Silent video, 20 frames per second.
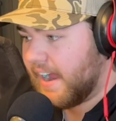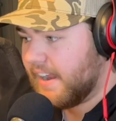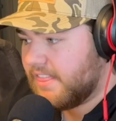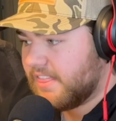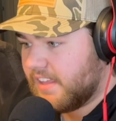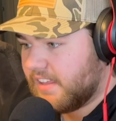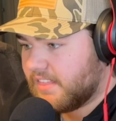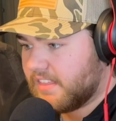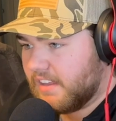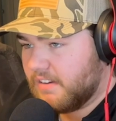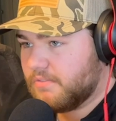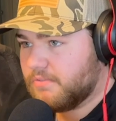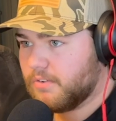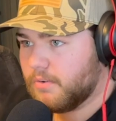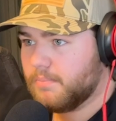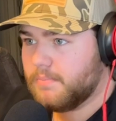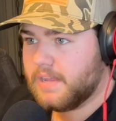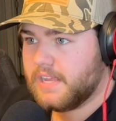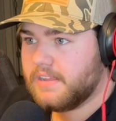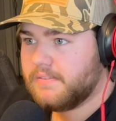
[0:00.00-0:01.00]
think that
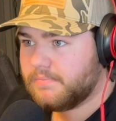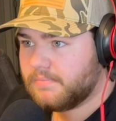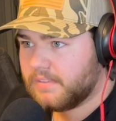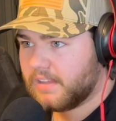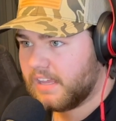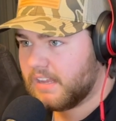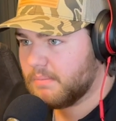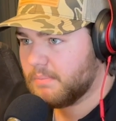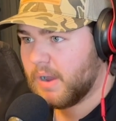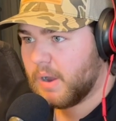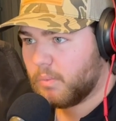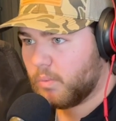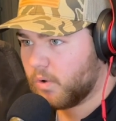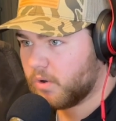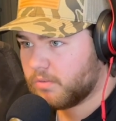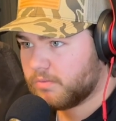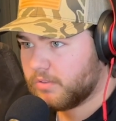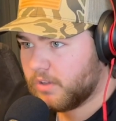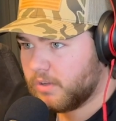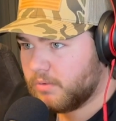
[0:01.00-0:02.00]
for me in my
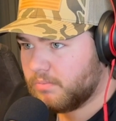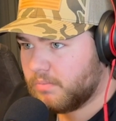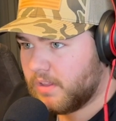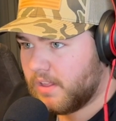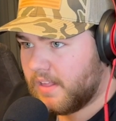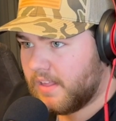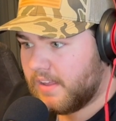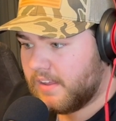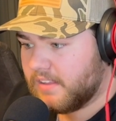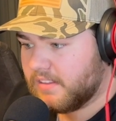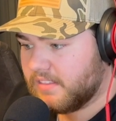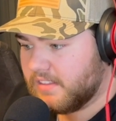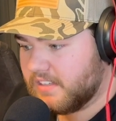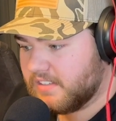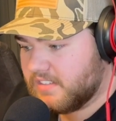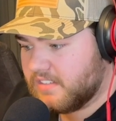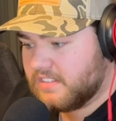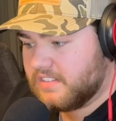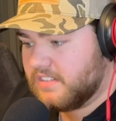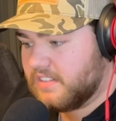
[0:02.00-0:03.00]
workflow,
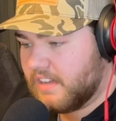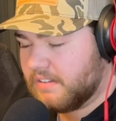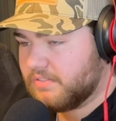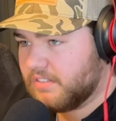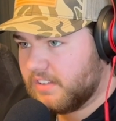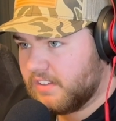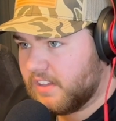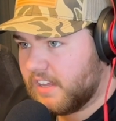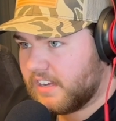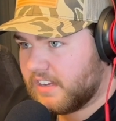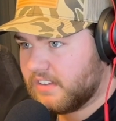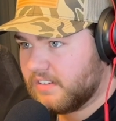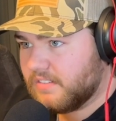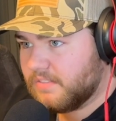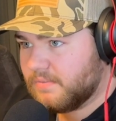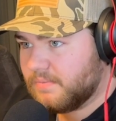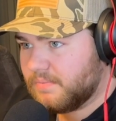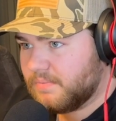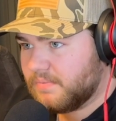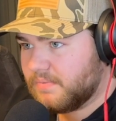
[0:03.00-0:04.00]
this is definitely
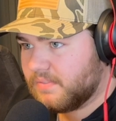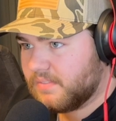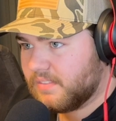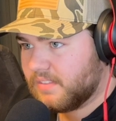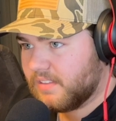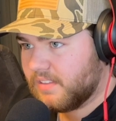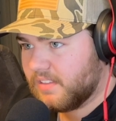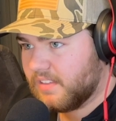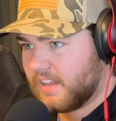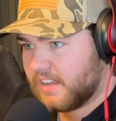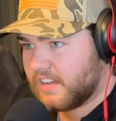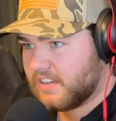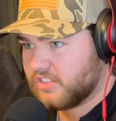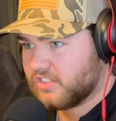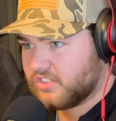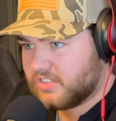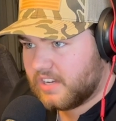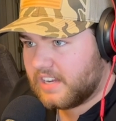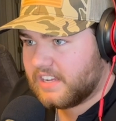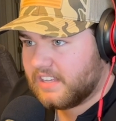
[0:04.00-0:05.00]
like a
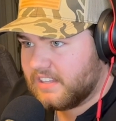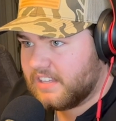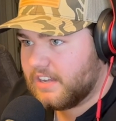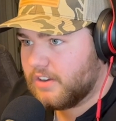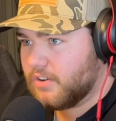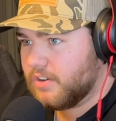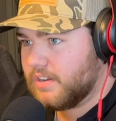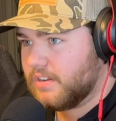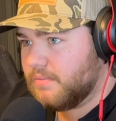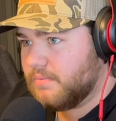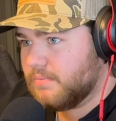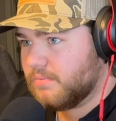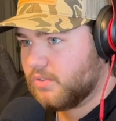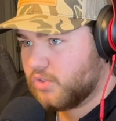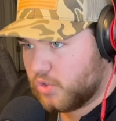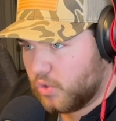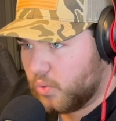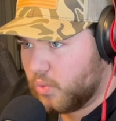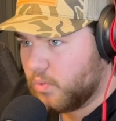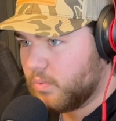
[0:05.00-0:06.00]
secondary
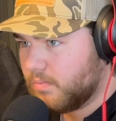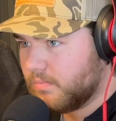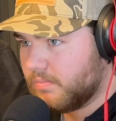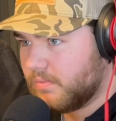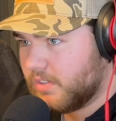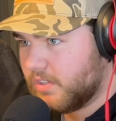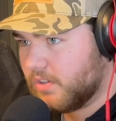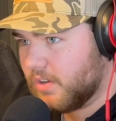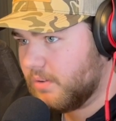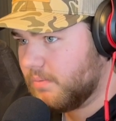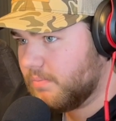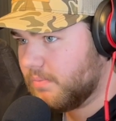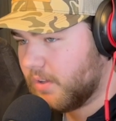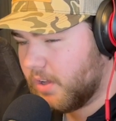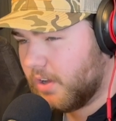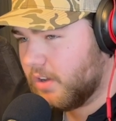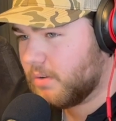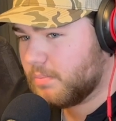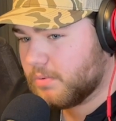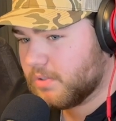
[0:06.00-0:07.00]
tool,
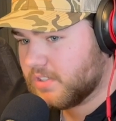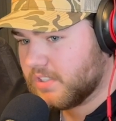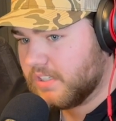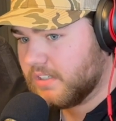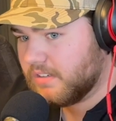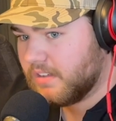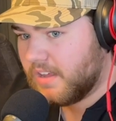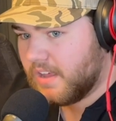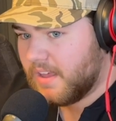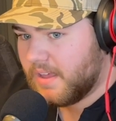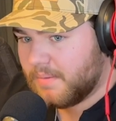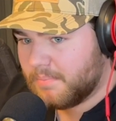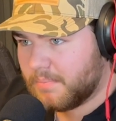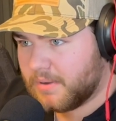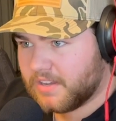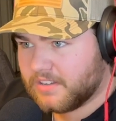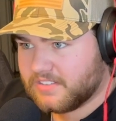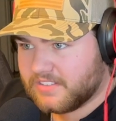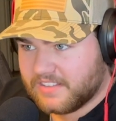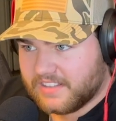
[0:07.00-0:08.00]
100%,
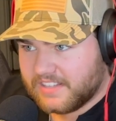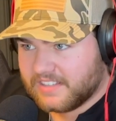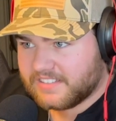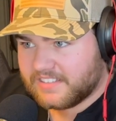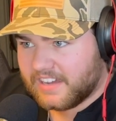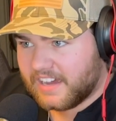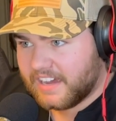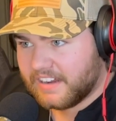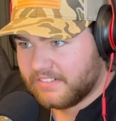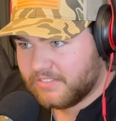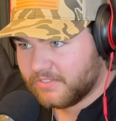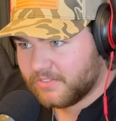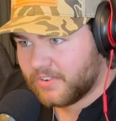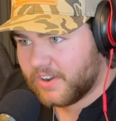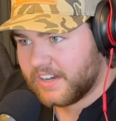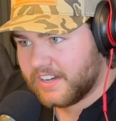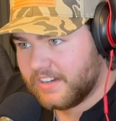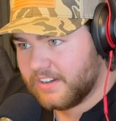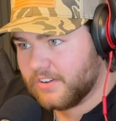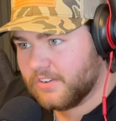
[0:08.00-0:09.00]
because this guy
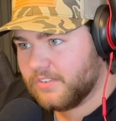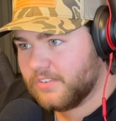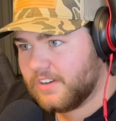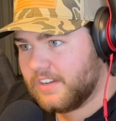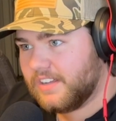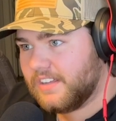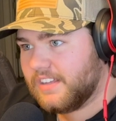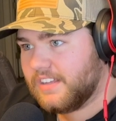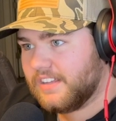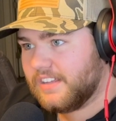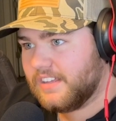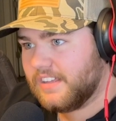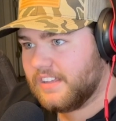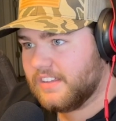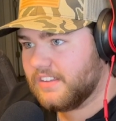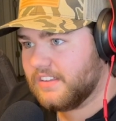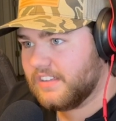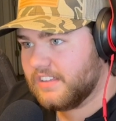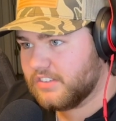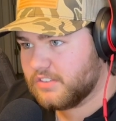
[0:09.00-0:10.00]
right here
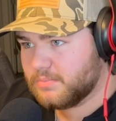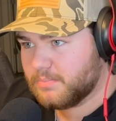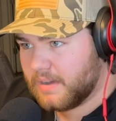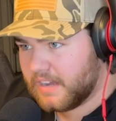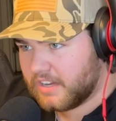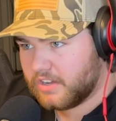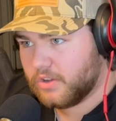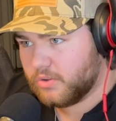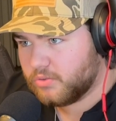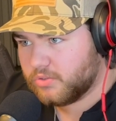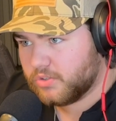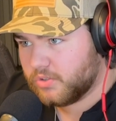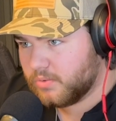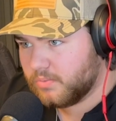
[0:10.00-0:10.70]
is my go-to.